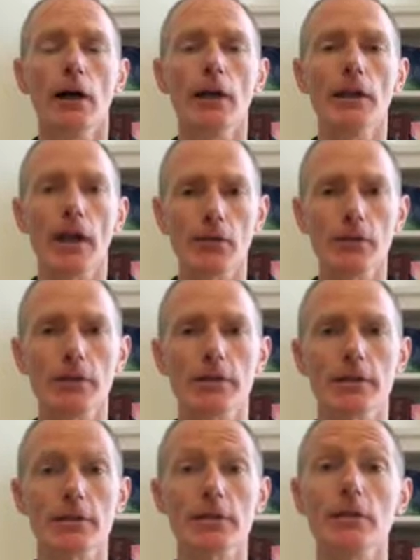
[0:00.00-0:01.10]
And how are they
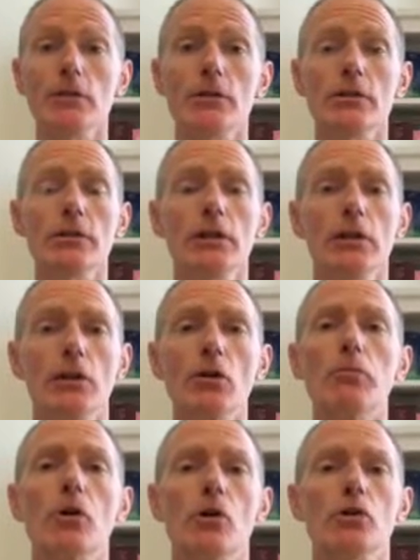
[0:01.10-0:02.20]
sitting? They're sitting in a
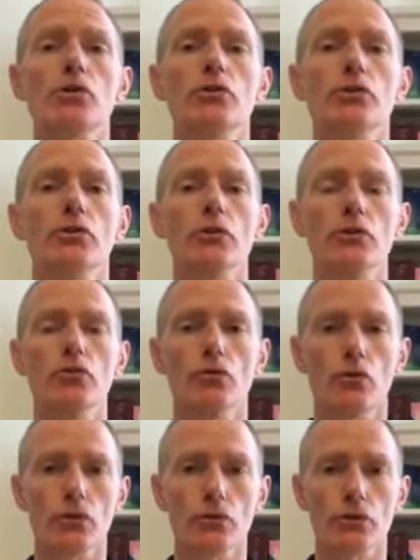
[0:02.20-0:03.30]
posture that
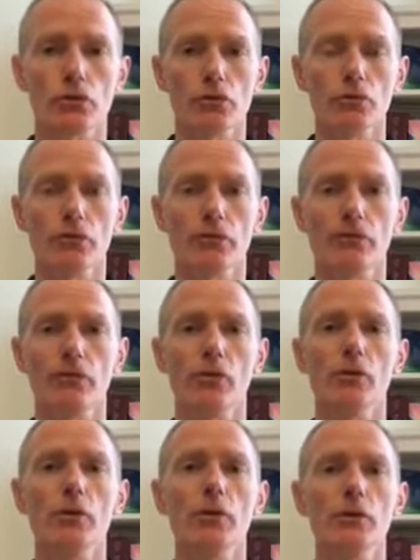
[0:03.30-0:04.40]
draws their shoulders
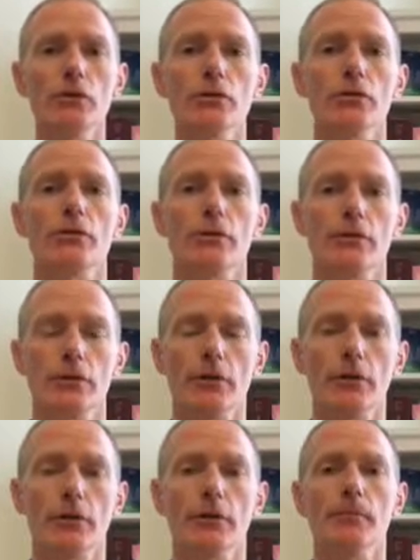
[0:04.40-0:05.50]
forwards.
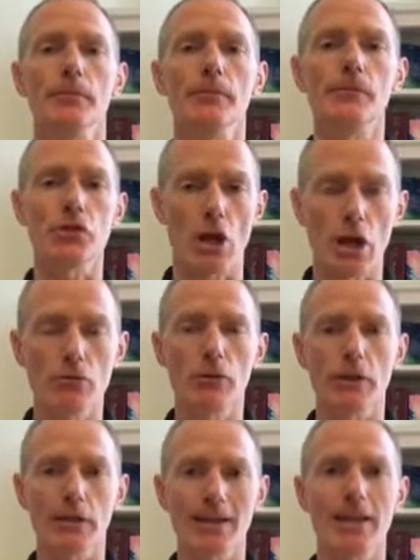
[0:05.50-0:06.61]
They're
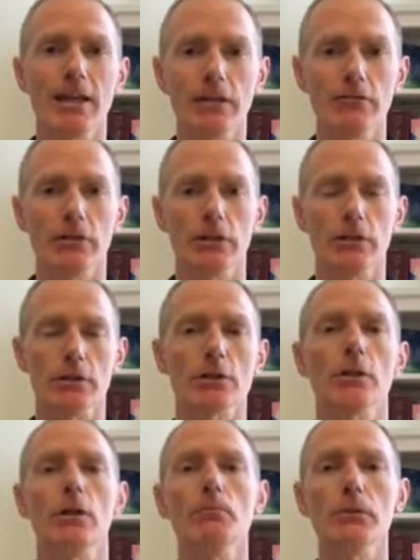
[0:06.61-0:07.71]
generally caved in,
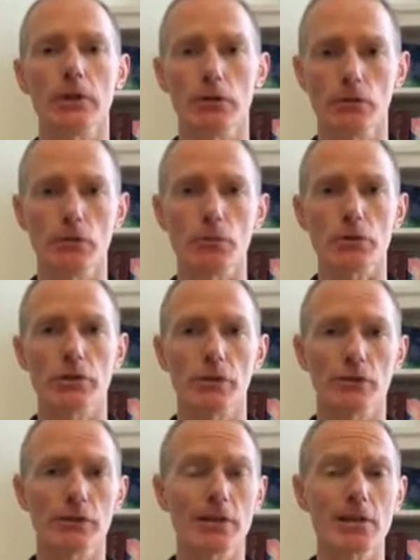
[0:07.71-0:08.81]
slumped in on
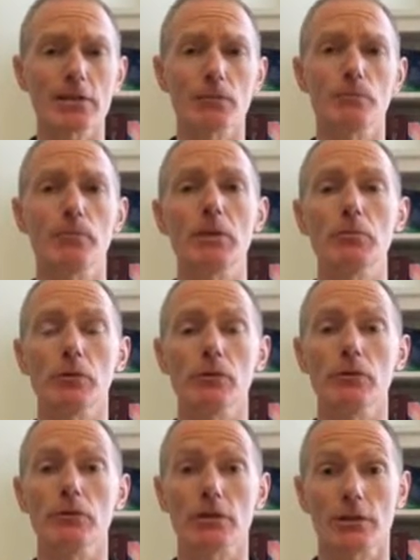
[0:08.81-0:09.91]
themselves. And that's people
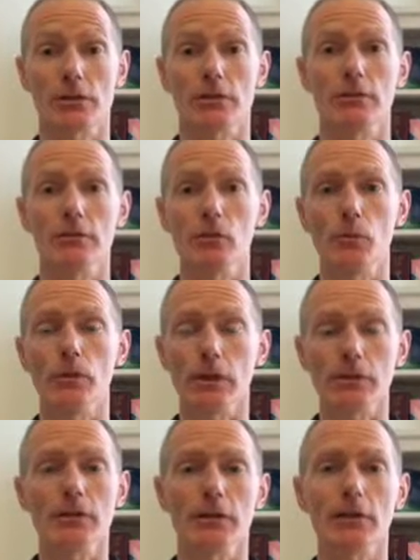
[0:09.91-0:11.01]
who would
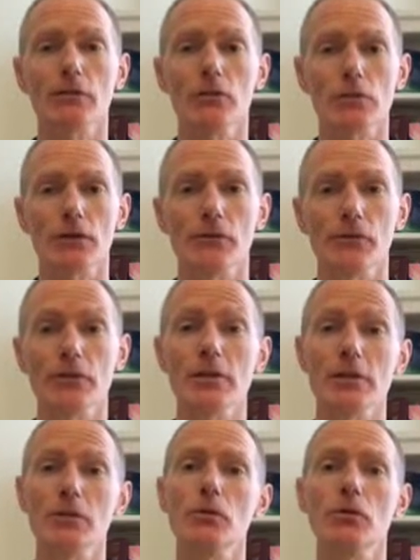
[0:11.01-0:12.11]
like to think of themselves as
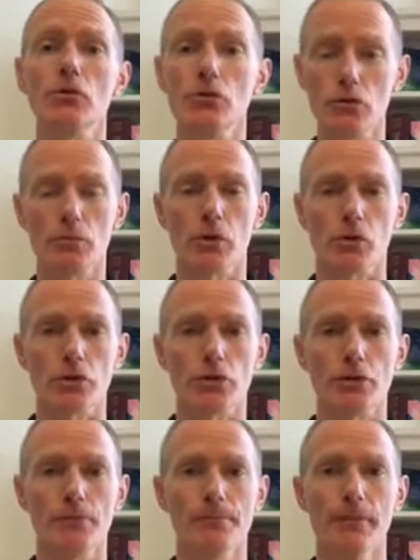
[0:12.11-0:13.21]
sitting with good posture.